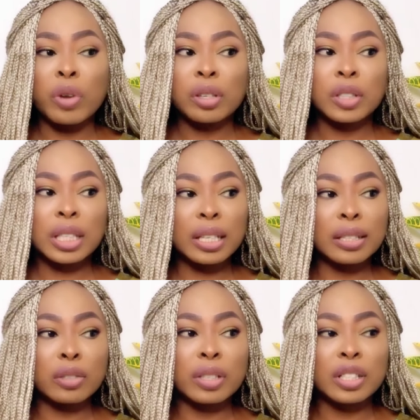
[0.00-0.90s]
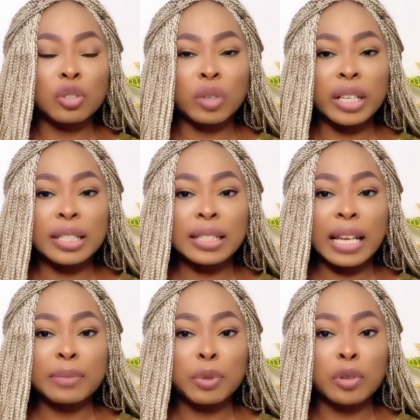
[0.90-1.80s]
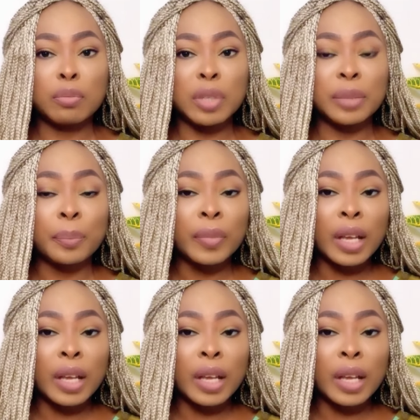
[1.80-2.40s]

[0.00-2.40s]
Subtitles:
When your skin is already dried, it starts becoming